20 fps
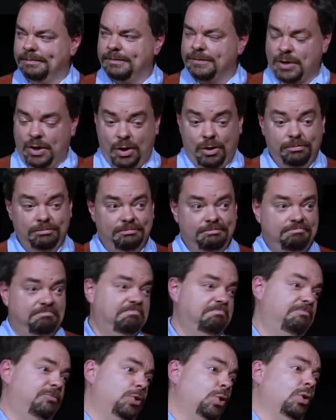So,
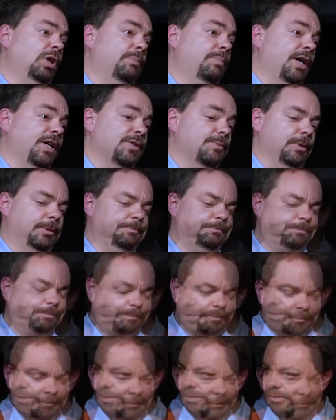totally possible.
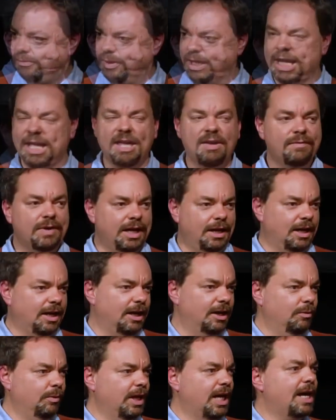We have
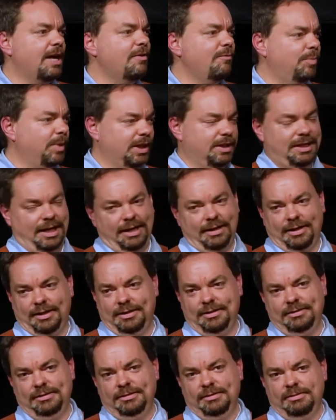AI, we have big data.
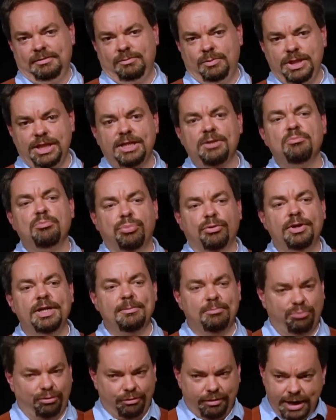We can
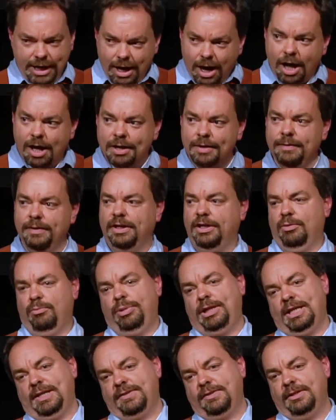bring on the
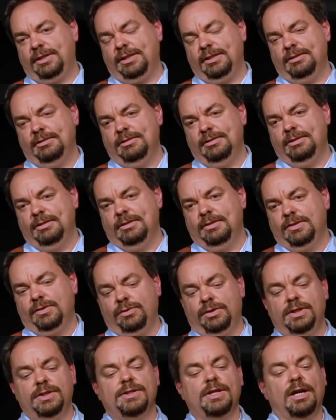complexity.
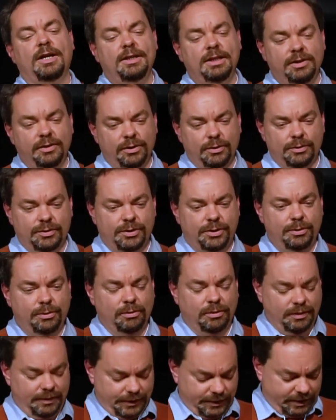So designing those
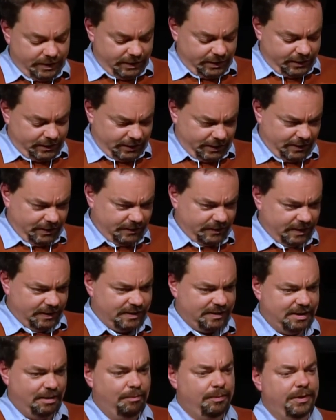tools
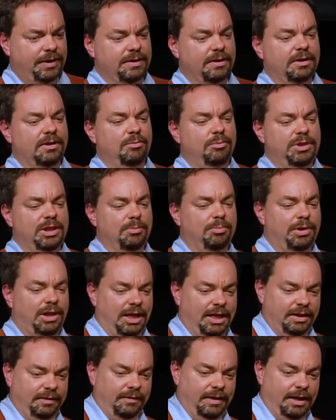is something that can be
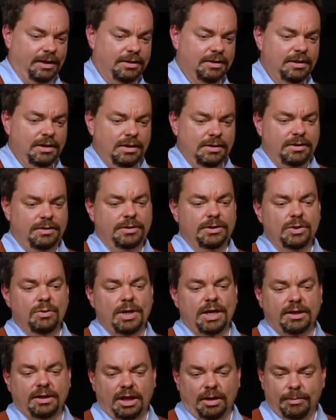applied then to the new
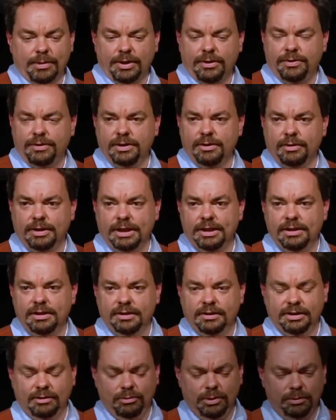economic theory
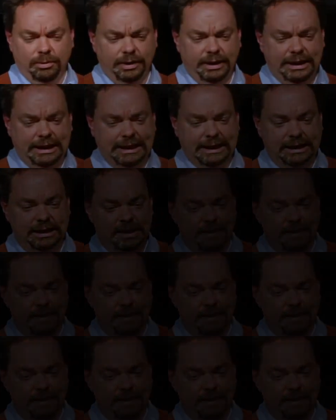that we will need.